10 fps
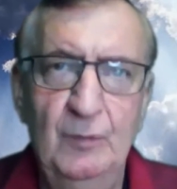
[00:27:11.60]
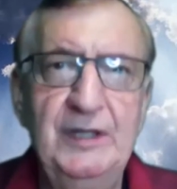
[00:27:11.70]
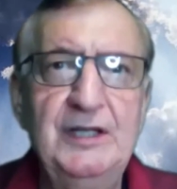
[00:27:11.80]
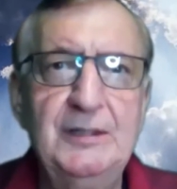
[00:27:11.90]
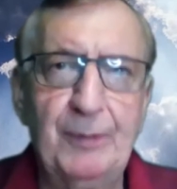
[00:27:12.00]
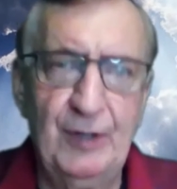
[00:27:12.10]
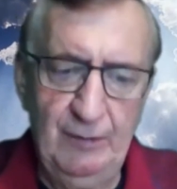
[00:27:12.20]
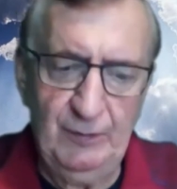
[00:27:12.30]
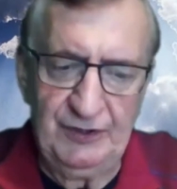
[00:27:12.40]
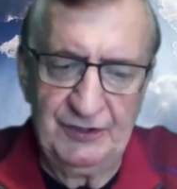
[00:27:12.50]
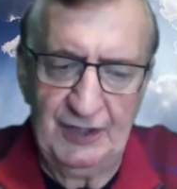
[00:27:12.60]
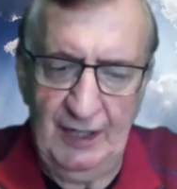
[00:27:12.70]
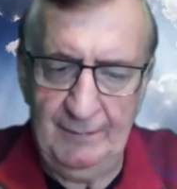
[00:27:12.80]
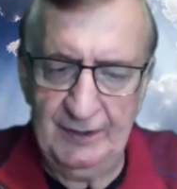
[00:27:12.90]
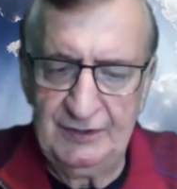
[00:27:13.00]
We need to pray with the
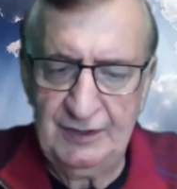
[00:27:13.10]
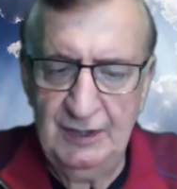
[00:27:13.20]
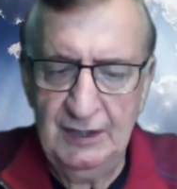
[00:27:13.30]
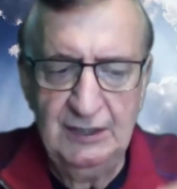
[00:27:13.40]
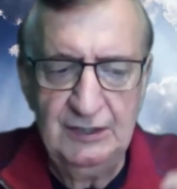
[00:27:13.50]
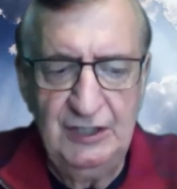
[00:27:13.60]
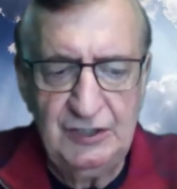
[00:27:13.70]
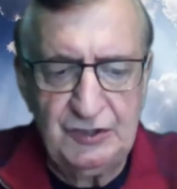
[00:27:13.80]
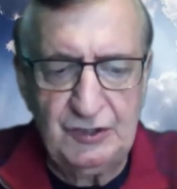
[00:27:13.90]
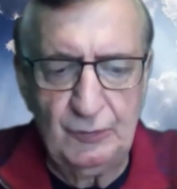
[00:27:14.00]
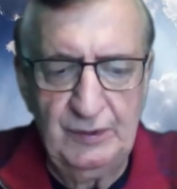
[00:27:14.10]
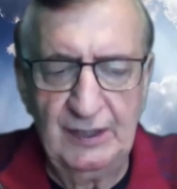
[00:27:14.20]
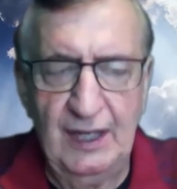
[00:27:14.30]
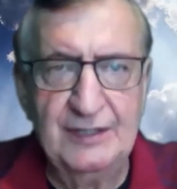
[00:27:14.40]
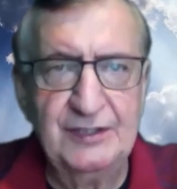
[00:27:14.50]
psalmist. Teach us to
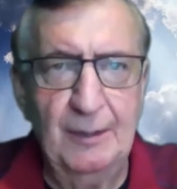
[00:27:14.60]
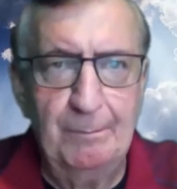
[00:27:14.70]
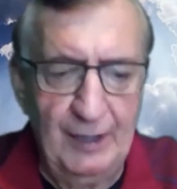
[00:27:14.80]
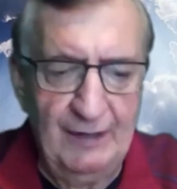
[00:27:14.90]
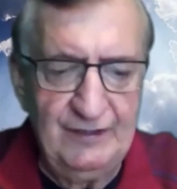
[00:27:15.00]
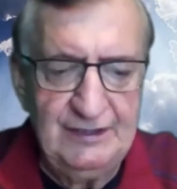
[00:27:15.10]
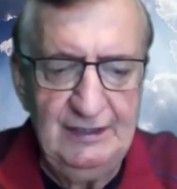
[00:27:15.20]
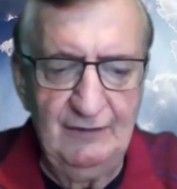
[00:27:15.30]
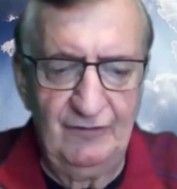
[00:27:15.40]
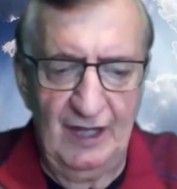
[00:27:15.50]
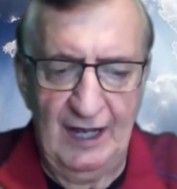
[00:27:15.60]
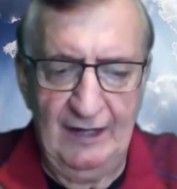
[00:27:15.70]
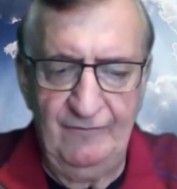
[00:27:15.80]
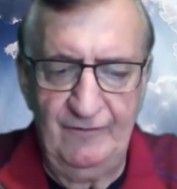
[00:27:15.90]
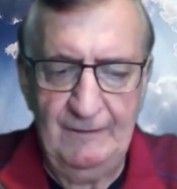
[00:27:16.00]
realize the brevity of
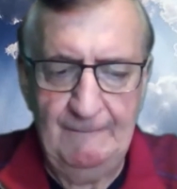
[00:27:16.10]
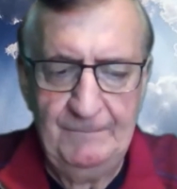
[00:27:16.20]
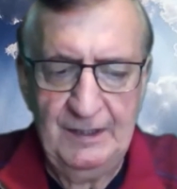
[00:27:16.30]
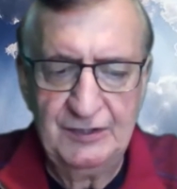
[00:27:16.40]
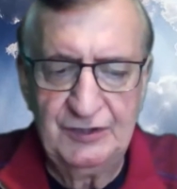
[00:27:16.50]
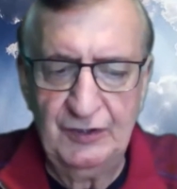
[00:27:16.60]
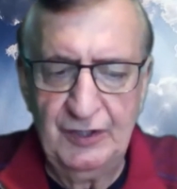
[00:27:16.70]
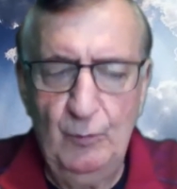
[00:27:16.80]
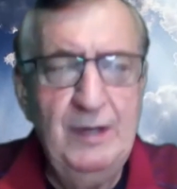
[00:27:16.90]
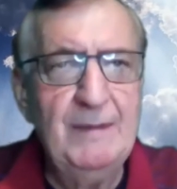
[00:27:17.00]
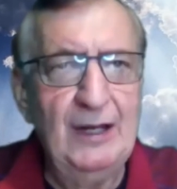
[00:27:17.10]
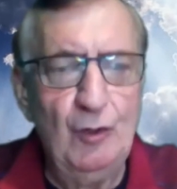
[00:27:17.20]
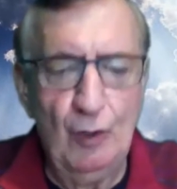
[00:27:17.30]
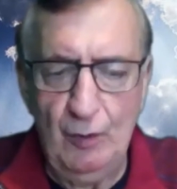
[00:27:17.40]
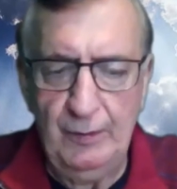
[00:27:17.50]
life so that we may
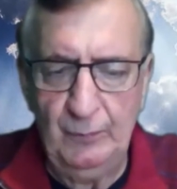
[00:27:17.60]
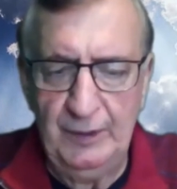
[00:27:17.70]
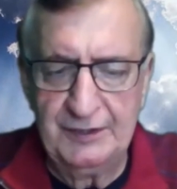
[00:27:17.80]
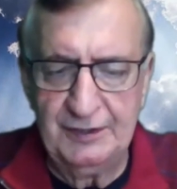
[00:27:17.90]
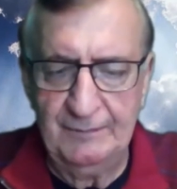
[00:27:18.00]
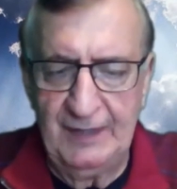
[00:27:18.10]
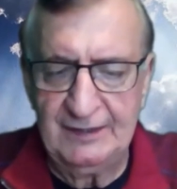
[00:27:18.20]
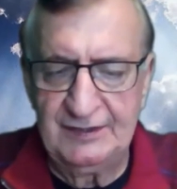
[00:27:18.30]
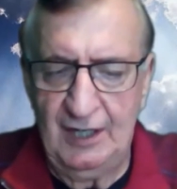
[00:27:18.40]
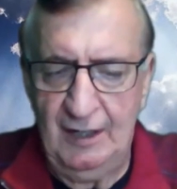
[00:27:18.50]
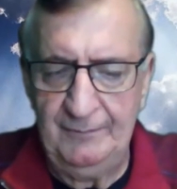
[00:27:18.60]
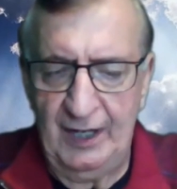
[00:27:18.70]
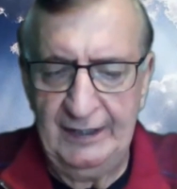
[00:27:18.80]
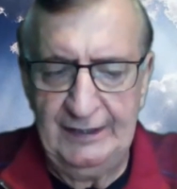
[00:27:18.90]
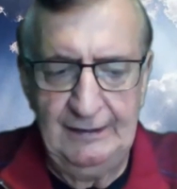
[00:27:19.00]
grow in wisdom. That's Psalm
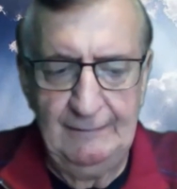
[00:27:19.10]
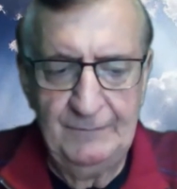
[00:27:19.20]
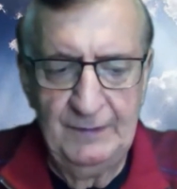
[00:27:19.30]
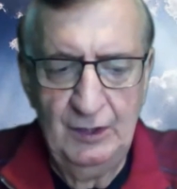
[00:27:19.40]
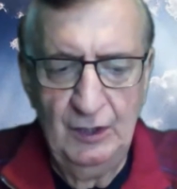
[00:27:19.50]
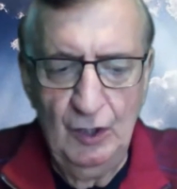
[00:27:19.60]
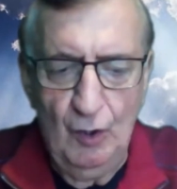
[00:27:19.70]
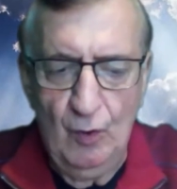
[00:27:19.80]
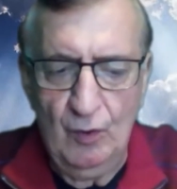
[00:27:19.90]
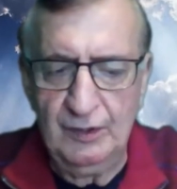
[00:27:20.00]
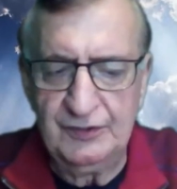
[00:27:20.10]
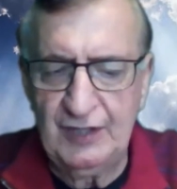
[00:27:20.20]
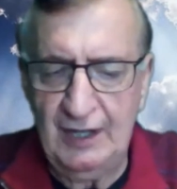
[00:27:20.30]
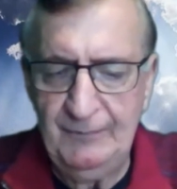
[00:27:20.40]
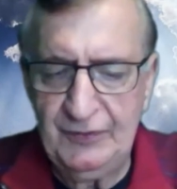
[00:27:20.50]
90. Or
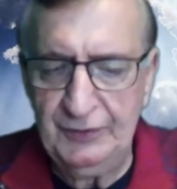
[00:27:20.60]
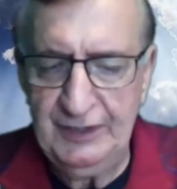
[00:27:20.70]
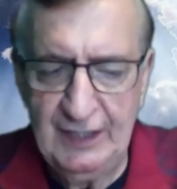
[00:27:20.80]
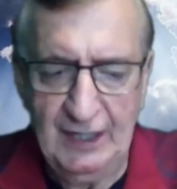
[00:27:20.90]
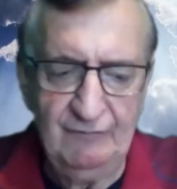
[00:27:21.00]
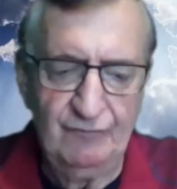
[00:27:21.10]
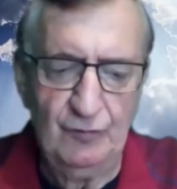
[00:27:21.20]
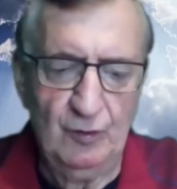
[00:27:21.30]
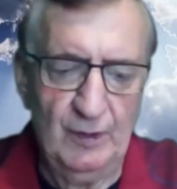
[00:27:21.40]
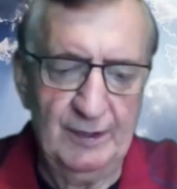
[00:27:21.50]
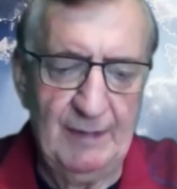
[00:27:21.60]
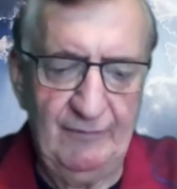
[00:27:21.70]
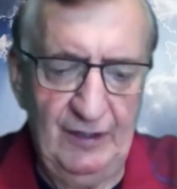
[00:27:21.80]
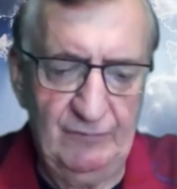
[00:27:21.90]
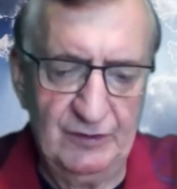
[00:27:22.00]
Psalm 39:4, one of
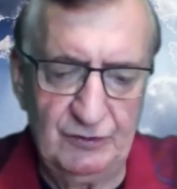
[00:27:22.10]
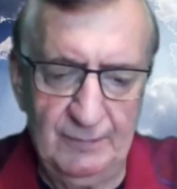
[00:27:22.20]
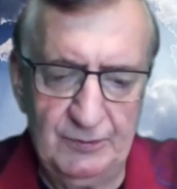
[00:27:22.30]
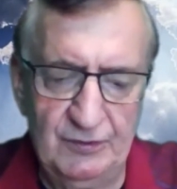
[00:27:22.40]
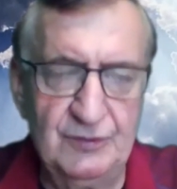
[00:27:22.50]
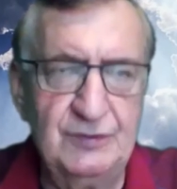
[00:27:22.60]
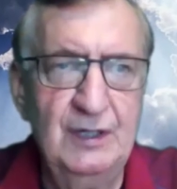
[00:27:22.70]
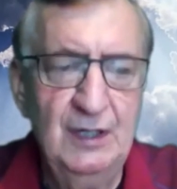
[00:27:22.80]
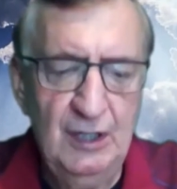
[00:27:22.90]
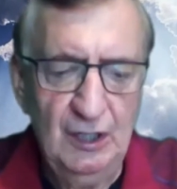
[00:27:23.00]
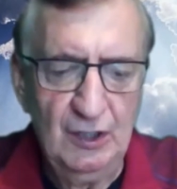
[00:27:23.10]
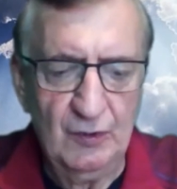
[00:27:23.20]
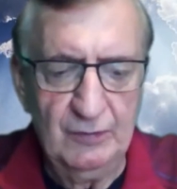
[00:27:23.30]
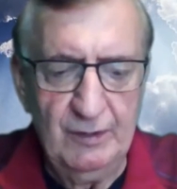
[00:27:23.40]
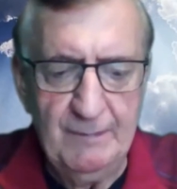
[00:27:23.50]
my favorite scriptures.
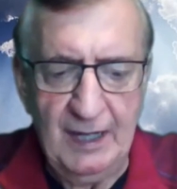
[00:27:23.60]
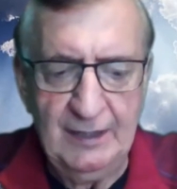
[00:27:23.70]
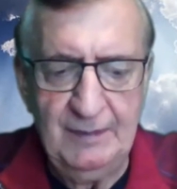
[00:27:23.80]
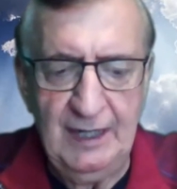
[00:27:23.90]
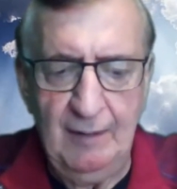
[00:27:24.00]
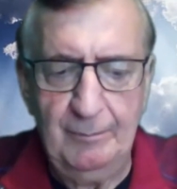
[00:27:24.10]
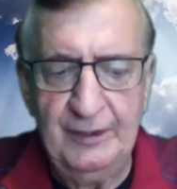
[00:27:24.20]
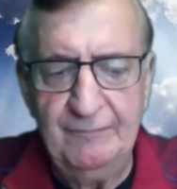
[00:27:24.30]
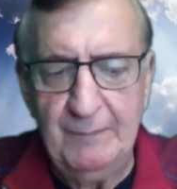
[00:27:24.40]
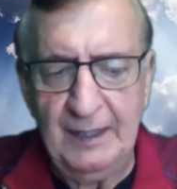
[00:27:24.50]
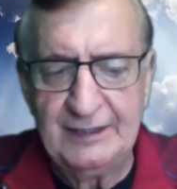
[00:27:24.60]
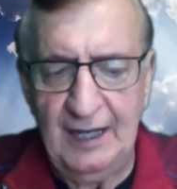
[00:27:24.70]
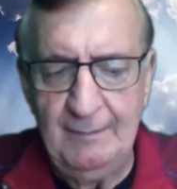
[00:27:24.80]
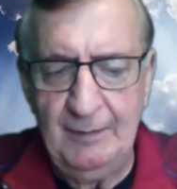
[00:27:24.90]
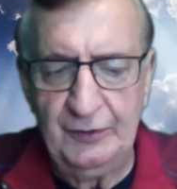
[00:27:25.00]
Lord, remind me how brief my
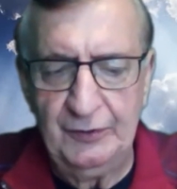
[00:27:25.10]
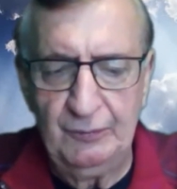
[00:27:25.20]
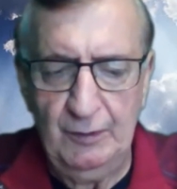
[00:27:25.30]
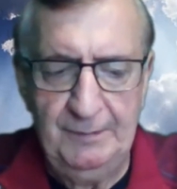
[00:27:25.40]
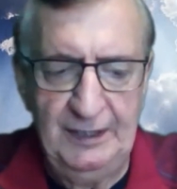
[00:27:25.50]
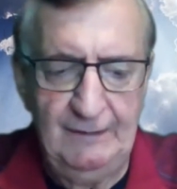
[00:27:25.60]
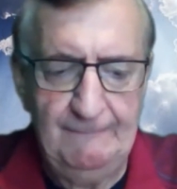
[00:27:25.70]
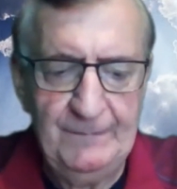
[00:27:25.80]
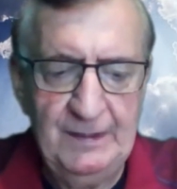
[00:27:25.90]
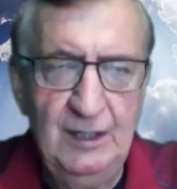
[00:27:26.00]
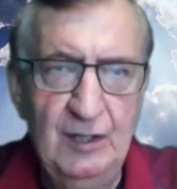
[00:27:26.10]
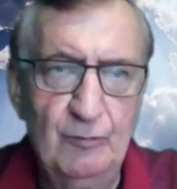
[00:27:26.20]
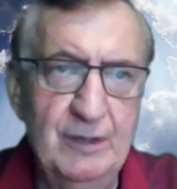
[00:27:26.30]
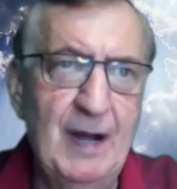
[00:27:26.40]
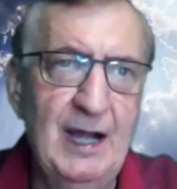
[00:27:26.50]
time on earth will be.
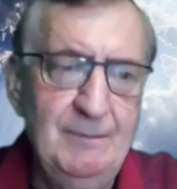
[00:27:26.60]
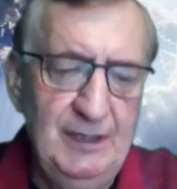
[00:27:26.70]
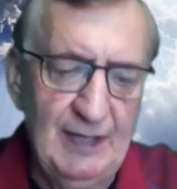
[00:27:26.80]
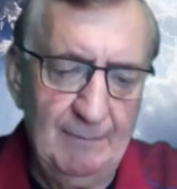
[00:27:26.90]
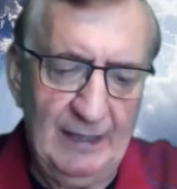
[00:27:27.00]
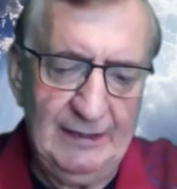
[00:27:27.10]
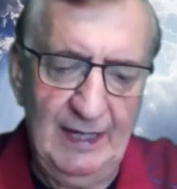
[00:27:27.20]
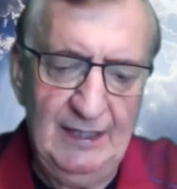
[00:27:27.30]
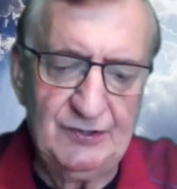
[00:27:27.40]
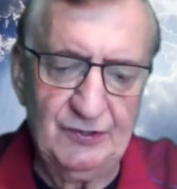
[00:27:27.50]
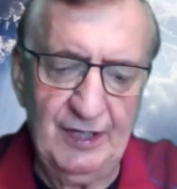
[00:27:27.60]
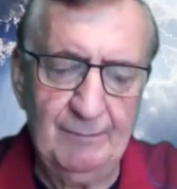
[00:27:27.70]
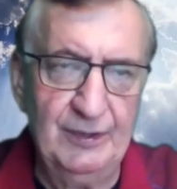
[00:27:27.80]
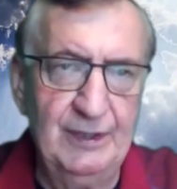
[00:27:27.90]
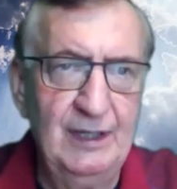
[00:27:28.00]
Remind me that my days are
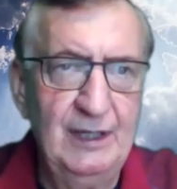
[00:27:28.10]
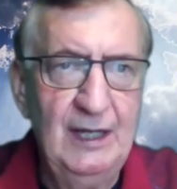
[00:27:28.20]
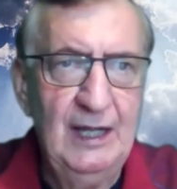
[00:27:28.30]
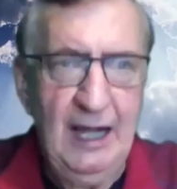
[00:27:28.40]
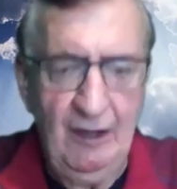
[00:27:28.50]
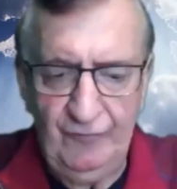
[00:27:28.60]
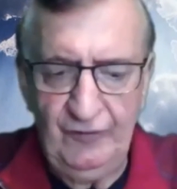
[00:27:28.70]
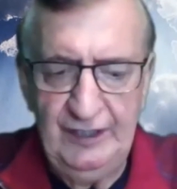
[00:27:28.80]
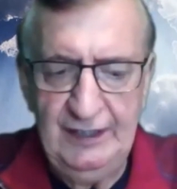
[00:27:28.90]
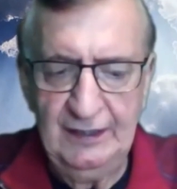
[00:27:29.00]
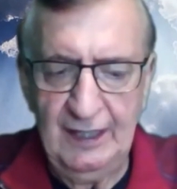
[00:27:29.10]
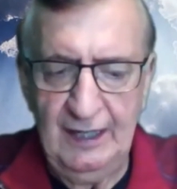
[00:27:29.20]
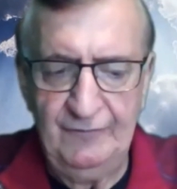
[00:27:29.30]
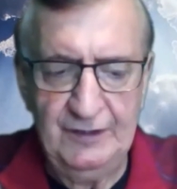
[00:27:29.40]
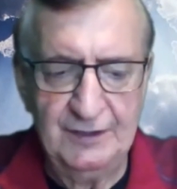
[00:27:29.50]
numbered, how fleeting
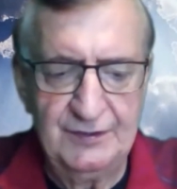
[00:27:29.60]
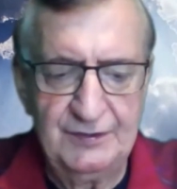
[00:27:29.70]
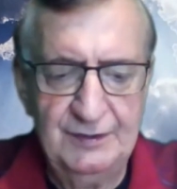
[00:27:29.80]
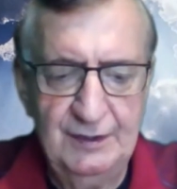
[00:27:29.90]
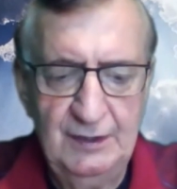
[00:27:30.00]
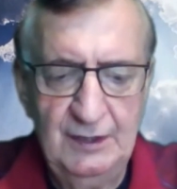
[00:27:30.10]
life is.